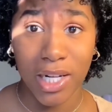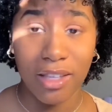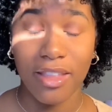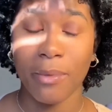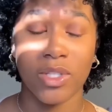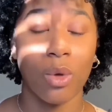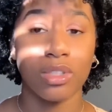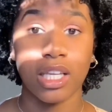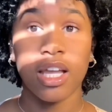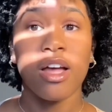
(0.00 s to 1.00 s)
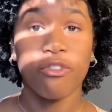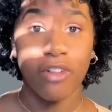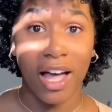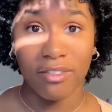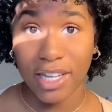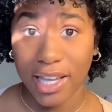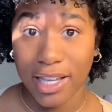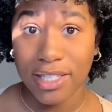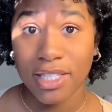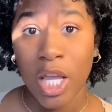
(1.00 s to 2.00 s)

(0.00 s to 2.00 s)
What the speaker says: That was only 5 days